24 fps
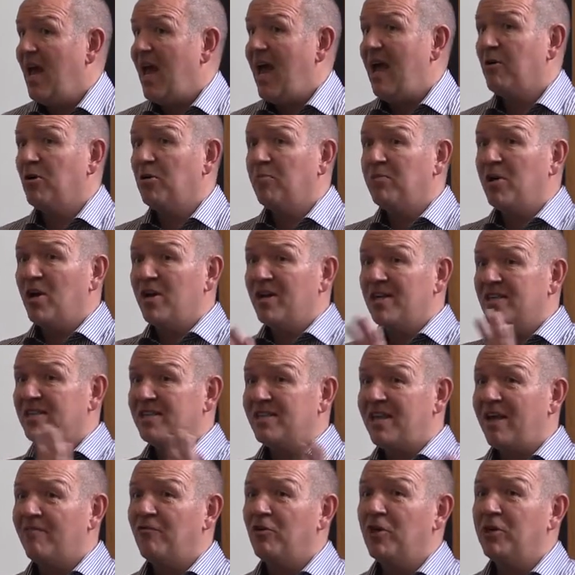I'm going to be
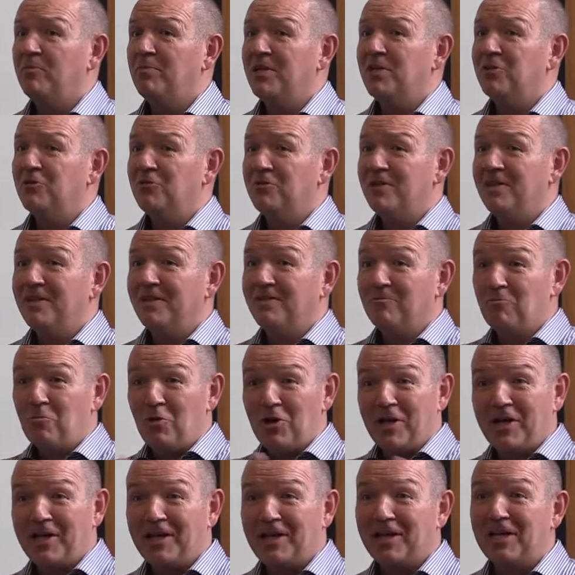honest, I've only been
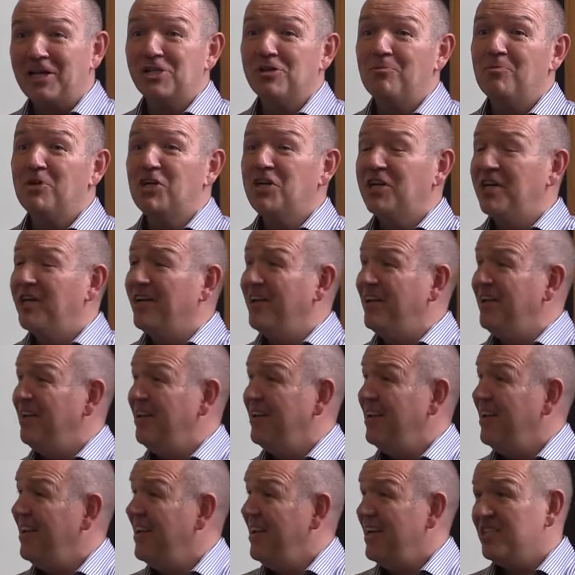working in kinship a year.
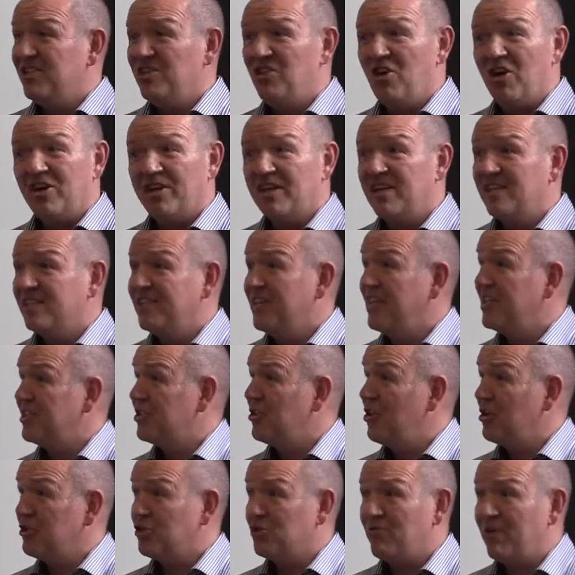It's not easy,
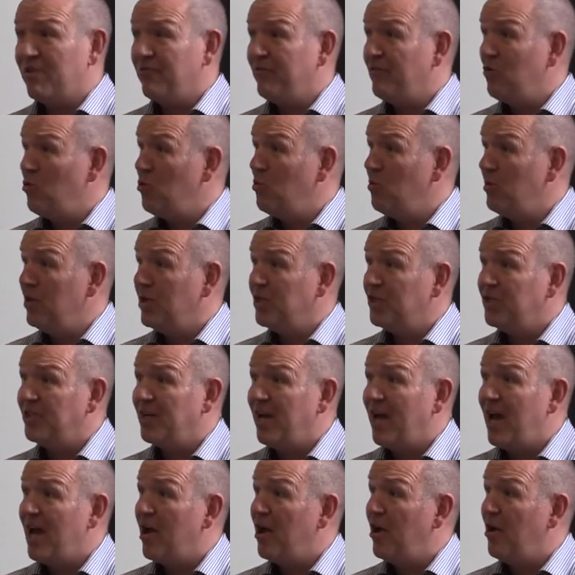it's not straightforward.
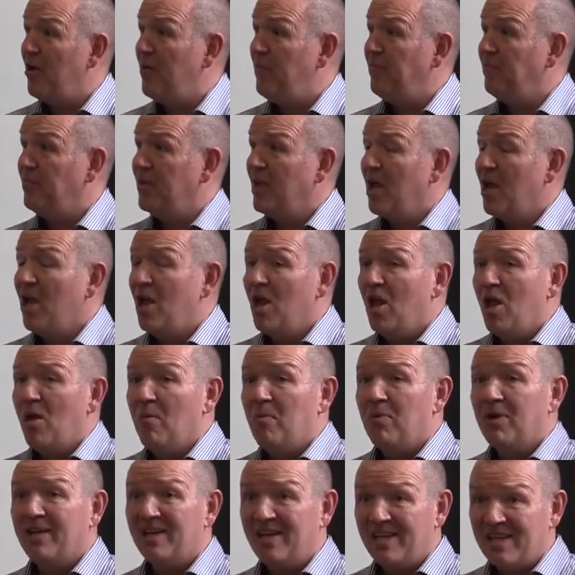
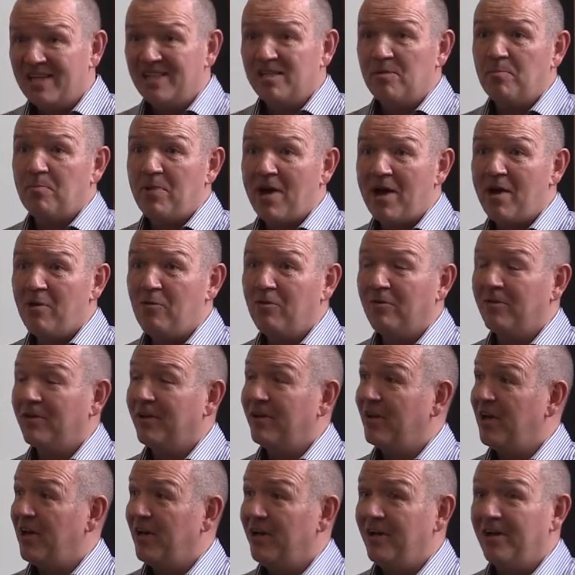But it is
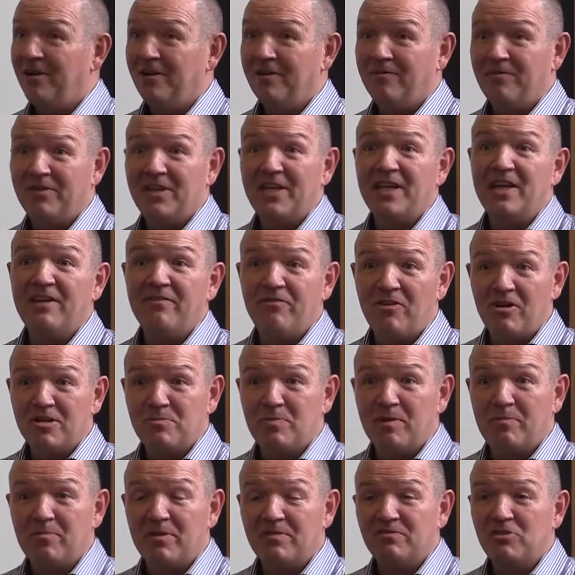about the ethos
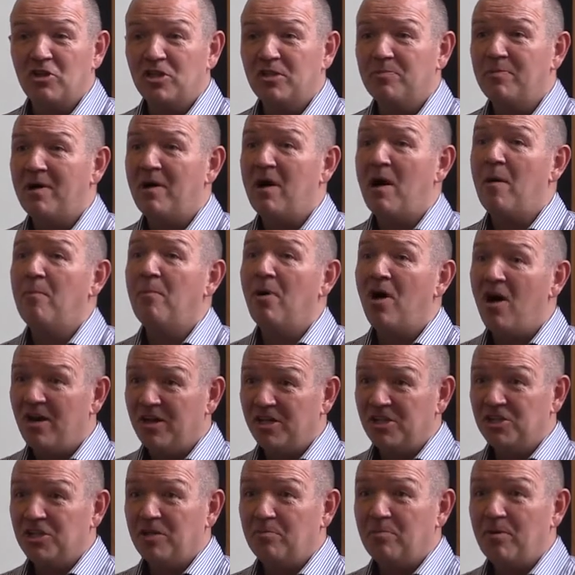people have talked about, a
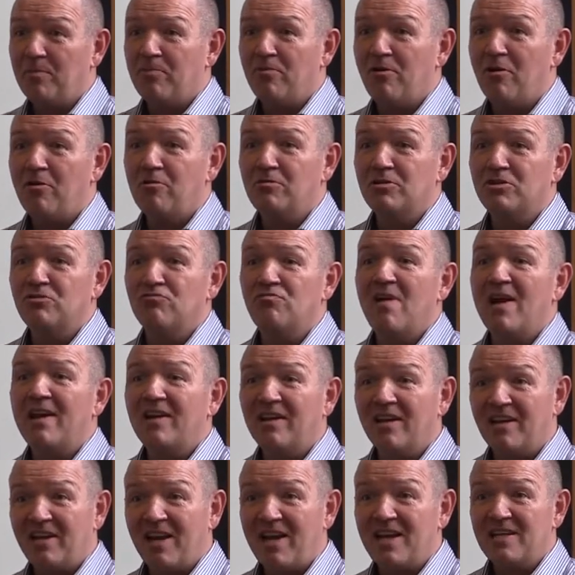partnership approach,
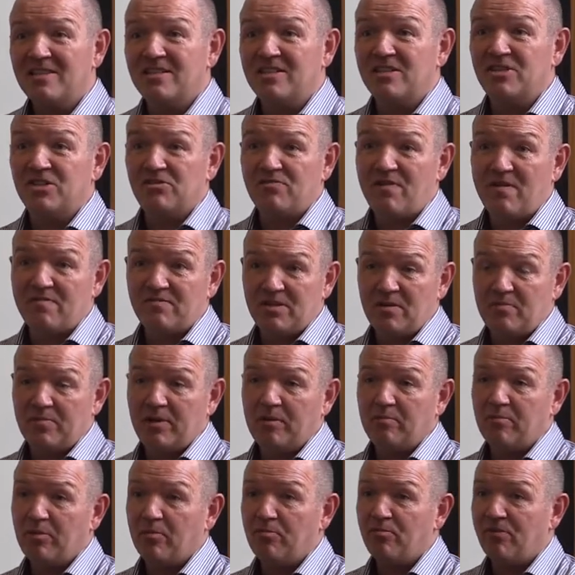recognising strengths that
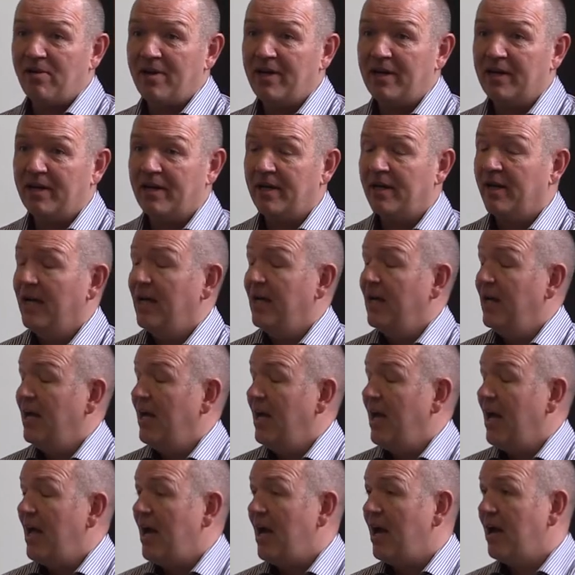people bring,
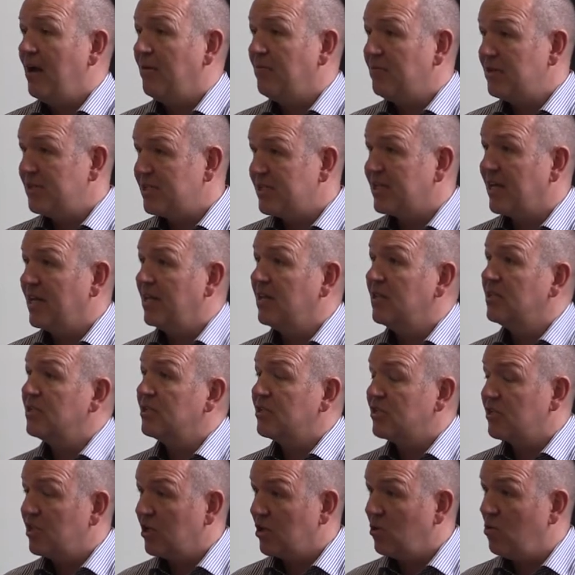the
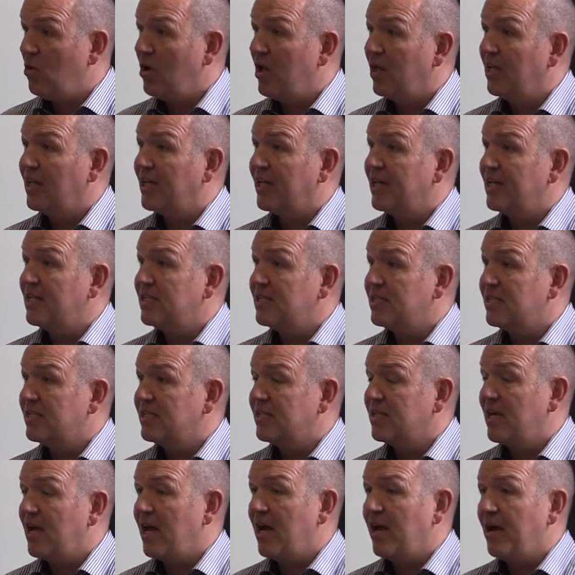skills, the
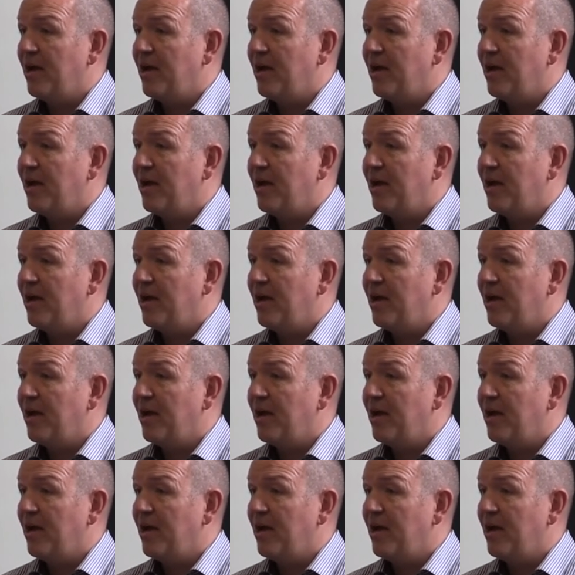qualities.